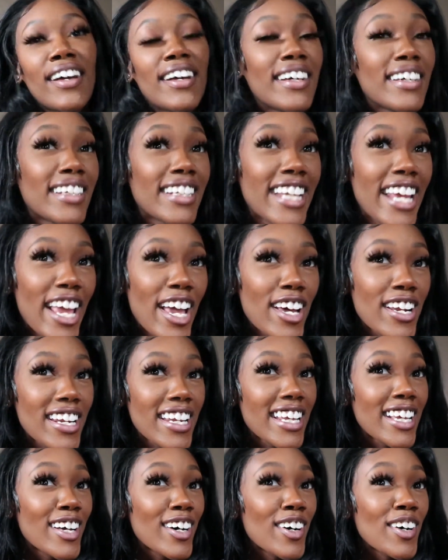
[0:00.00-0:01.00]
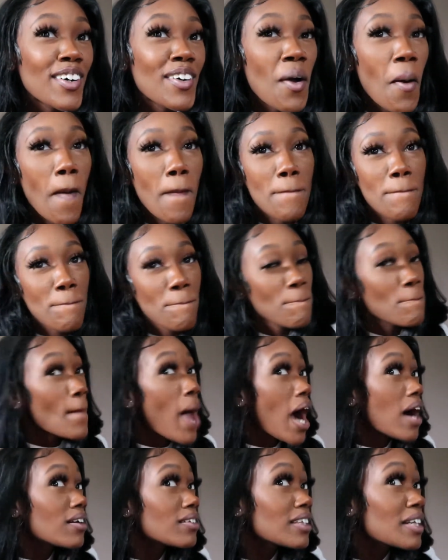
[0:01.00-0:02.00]
There we go.
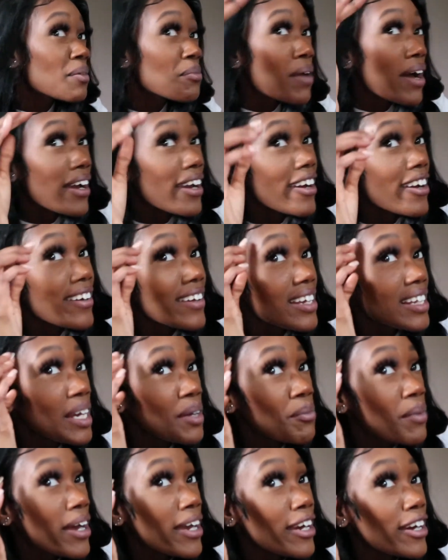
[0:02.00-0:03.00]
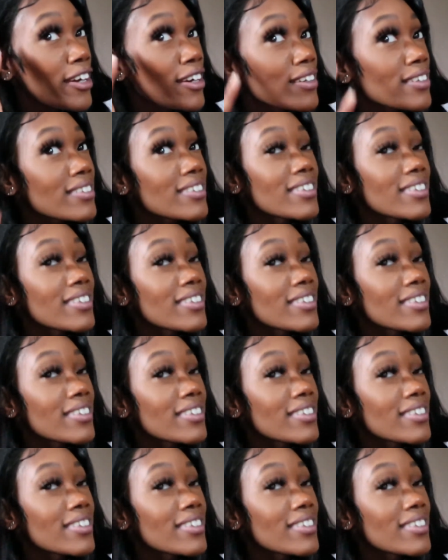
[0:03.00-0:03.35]
Look at my hair. Y'all like my hair?